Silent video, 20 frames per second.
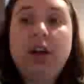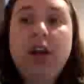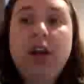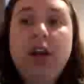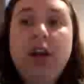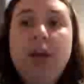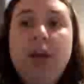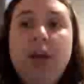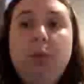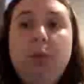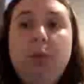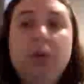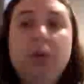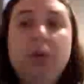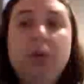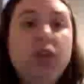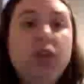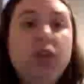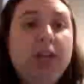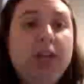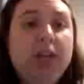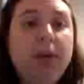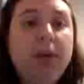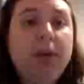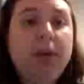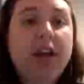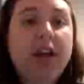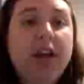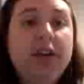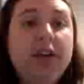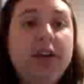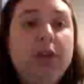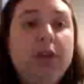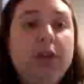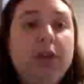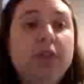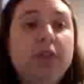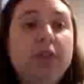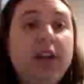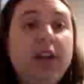But Warren Shakespeare cannot use
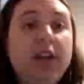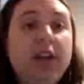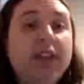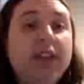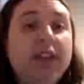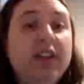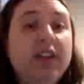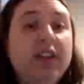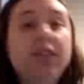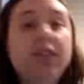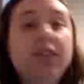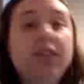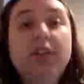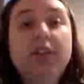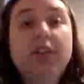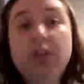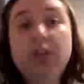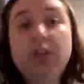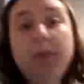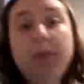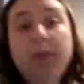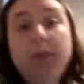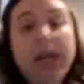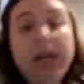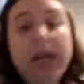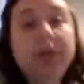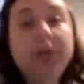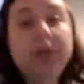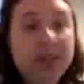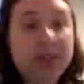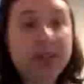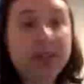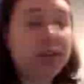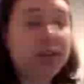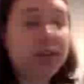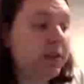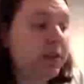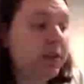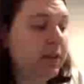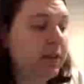it as it is somebody else's.
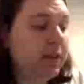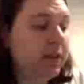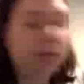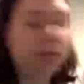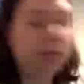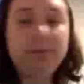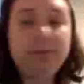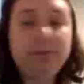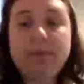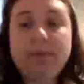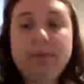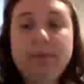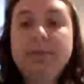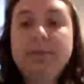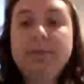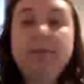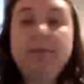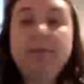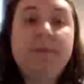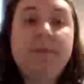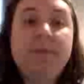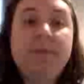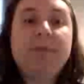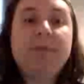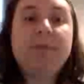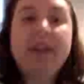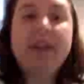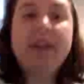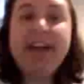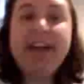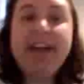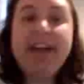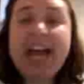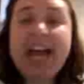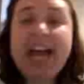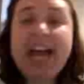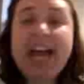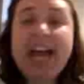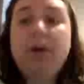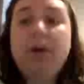And now
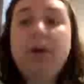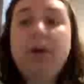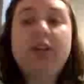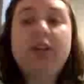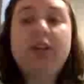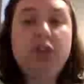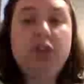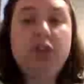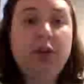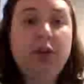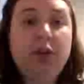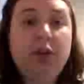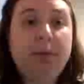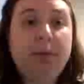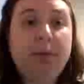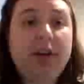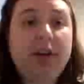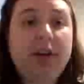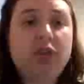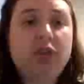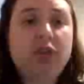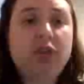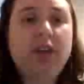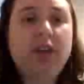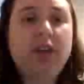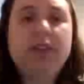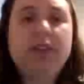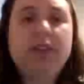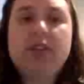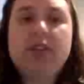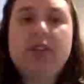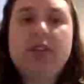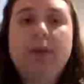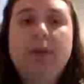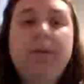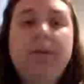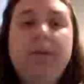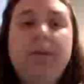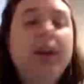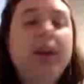on to the production. So,
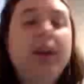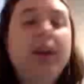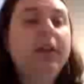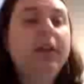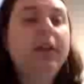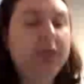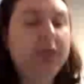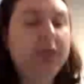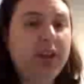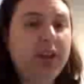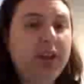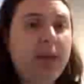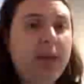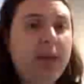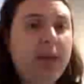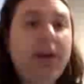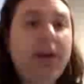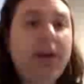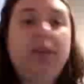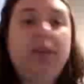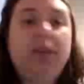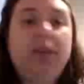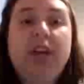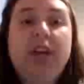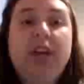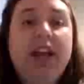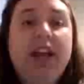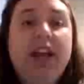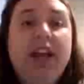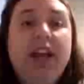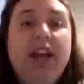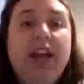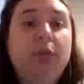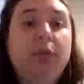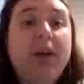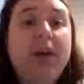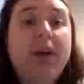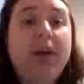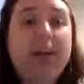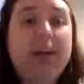let's look at that by looking at the writing
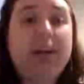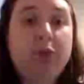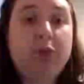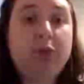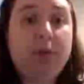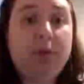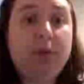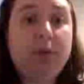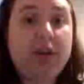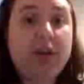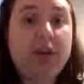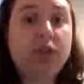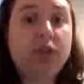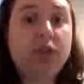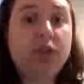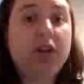and pre-production.